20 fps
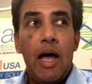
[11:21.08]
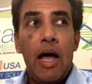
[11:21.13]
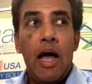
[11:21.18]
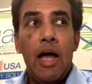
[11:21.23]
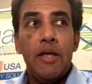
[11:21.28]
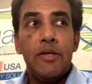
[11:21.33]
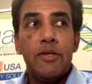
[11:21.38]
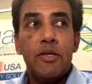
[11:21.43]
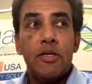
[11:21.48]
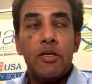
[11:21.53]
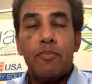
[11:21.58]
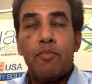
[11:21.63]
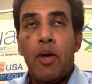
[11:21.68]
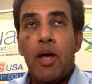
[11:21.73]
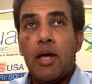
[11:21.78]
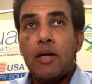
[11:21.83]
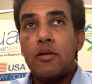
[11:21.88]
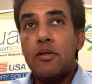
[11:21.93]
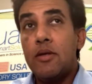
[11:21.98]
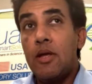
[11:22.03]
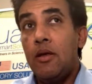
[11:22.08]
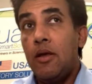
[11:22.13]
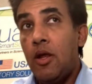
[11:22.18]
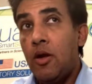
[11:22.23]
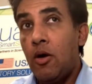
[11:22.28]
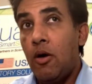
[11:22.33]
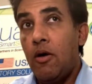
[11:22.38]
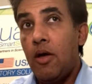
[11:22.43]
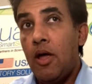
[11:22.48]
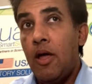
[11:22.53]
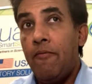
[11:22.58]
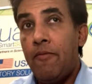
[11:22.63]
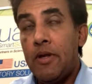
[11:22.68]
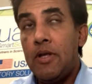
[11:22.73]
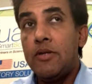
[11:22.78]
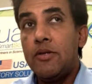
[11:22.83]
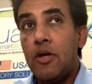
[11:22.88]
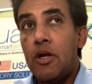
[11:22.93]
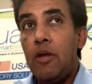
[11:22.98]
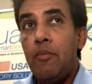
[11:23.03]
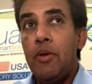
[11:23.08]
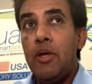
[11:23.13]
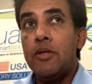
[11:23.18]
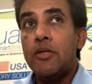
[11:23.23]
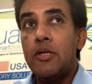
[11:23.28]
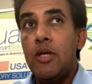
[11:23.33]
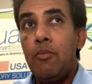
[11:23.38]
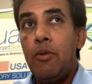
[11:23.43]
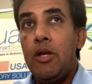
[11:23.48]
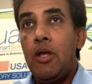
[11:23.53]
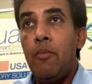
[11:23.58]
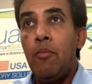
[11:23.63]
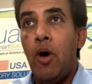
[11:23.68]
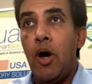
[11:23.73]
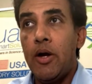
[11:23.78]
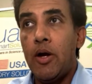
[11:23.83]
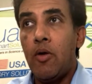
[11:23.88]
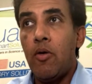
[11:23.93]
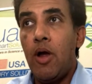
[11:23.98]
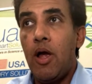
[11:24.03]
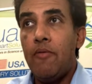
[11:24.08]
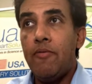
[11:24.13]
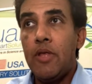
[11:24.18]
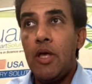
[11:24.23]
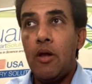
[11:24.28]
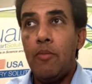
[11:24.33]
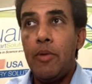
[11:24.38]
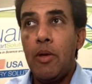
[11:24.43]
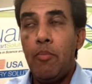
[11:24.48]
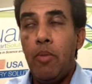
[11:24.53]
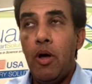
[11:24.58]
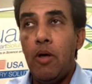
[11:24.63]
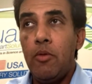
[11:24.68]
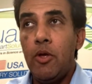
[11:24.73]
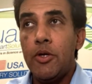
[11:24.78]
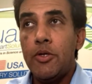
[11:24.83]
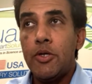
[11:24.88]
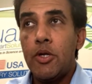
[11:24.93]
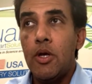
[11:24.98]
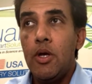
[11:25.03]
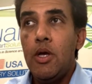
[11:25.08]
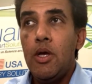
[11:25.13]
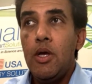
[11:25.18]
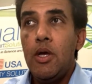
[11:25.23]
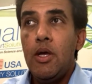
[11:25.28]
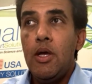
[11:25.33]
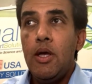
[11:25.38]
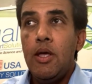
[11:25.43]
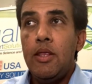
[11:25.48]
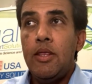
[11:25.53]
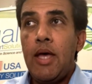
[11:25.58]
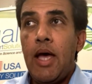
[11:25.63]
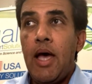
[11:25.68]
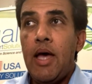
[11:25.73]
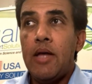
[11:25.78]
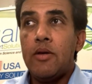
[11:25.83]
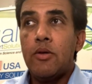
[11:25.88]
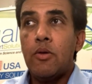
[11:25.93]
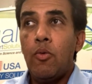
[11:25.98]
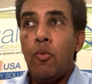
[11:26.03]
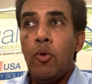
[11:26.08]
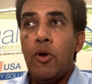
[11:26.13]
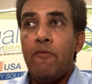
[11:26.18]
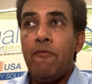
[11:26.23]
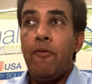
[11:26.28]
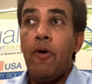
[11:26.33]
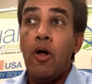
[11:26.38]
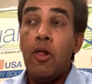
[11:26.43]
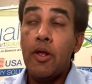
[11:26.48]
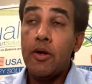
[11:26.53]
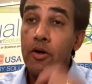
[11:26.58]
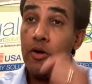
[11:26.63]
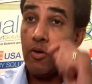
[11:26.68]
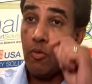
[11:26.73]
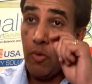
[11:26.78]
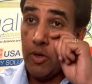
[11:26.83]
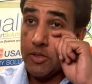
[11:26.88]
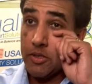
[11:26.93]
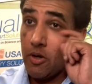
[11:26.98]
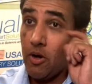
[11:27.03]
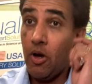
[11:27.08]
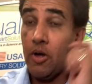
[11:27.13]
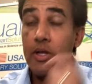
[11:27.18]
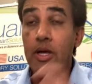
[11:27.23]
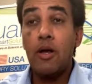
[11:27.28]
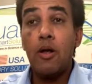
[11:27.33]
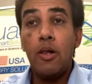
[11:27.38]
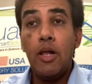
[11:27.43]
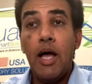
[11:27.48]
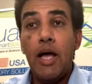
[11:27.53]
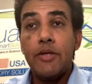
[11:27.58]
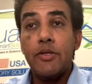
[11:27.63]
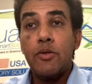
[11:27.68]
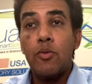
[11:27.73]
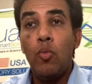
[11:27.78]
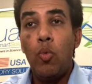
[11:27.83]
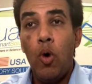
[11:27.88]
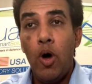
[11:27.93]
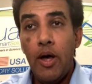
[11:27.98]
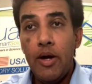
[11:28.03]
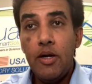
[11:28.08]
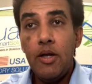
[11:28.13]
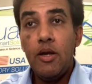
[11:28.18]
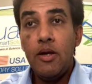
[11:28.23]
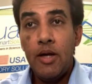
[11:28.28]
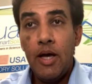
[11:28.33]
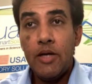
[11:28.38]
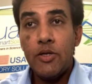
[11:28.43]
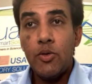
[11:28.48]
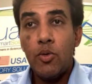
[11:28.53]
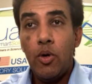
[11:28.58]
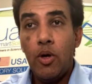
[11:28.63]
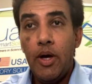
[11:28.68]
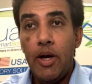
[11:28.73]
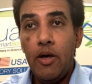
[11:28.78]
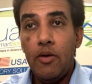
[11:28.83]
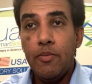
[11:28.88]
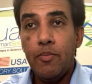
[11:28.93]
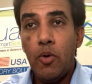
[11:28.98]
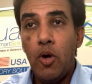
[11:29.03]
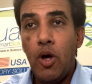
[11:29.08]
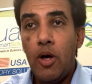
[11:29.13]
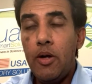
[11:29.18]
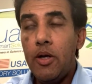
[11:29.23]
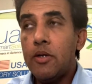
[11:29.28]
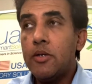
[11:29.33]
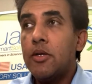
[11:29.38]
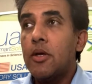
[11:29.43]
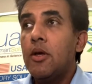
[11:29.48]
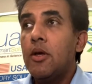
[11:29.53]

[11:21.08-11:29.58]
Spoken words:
suspect, if it is going to be a CBD monograph that'll be published, that would fall under what's called a Class 1 natural health product.